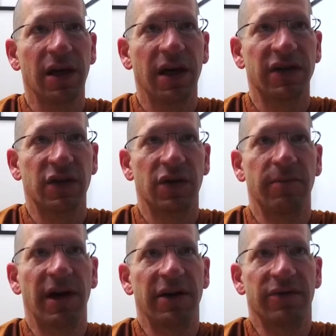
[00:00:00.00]
And so the
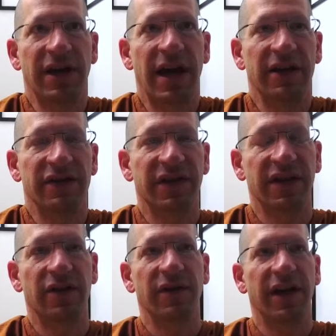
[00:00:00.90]
mind reacts
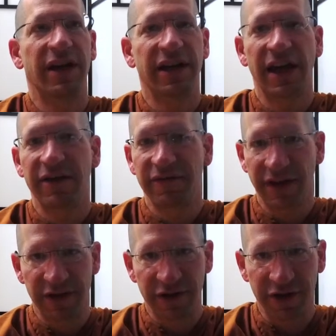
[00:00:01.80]
like, okay, again,
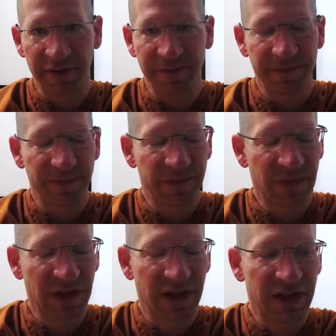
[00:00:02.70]
failure,
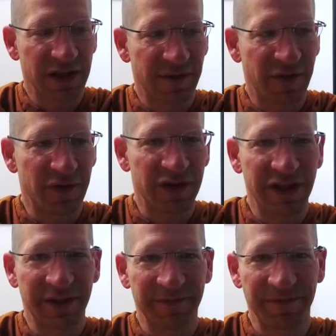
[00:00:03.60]
difficulty.